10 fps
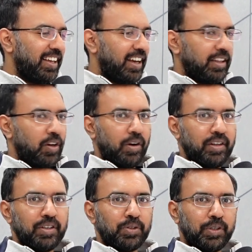And the
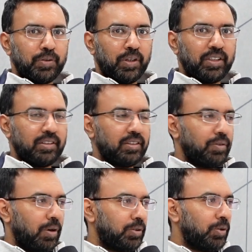audience who is watching this
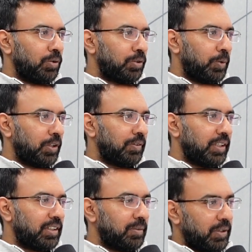will also lose motivation,